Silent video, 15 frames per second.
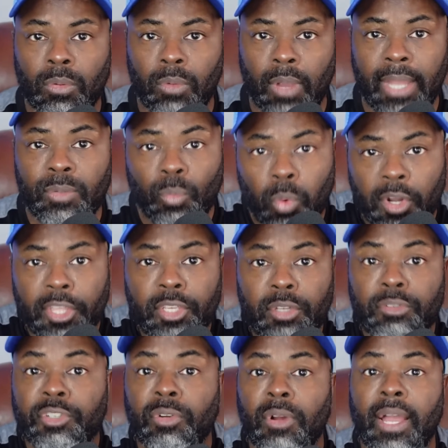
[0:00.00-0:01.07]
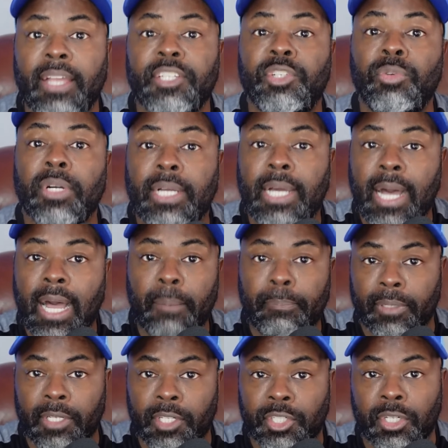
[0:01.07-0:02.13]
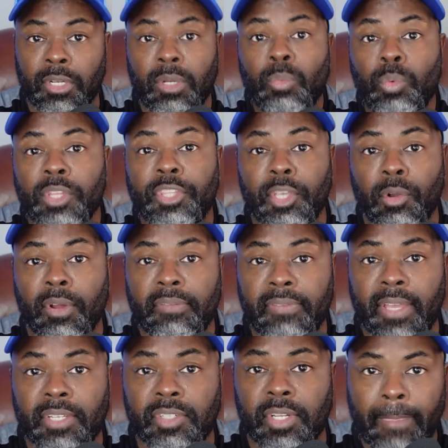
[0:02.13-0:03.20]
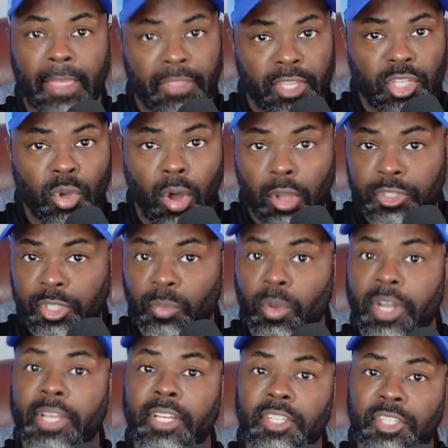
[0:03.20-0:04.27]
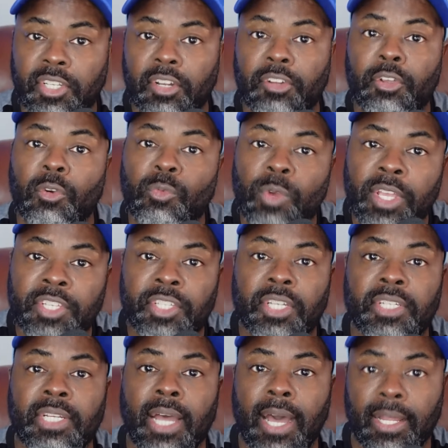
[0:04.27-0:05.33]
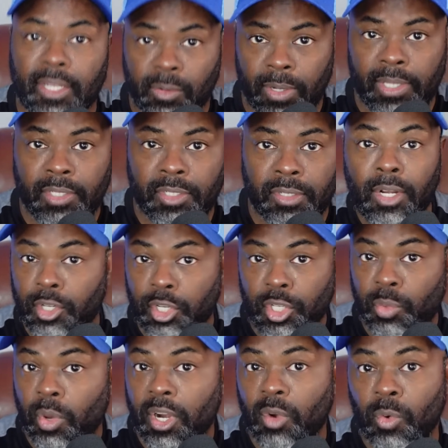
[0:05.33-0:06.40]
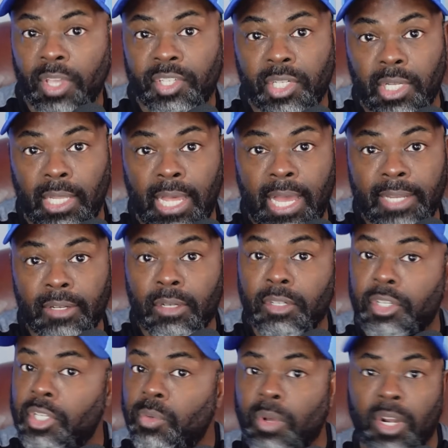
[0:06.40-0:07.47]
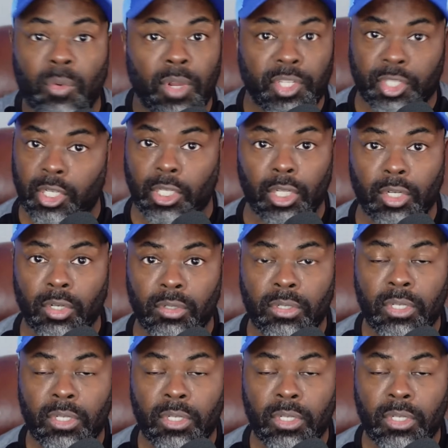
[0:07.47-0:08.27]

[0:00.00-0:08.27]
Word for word: right? What are you trying to accomplish with your investing? And then you also want to consider your risk tolerance. Do you want to risk a lot? Do you want to risk a little?